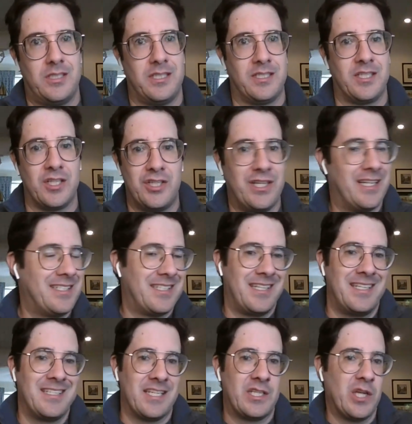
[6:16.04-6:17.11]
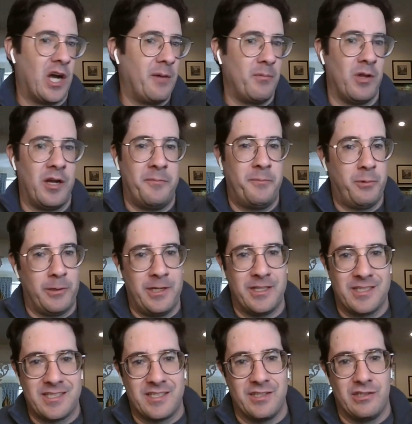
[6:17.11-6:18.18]
to suggest that he's a top line
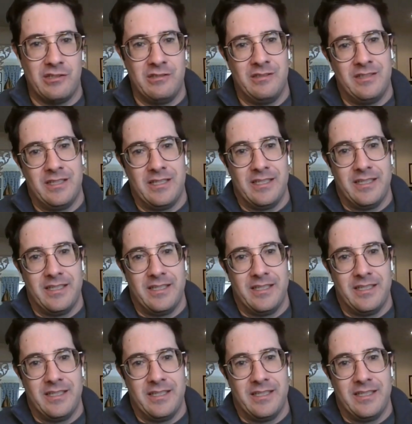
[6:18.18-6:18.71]
player still,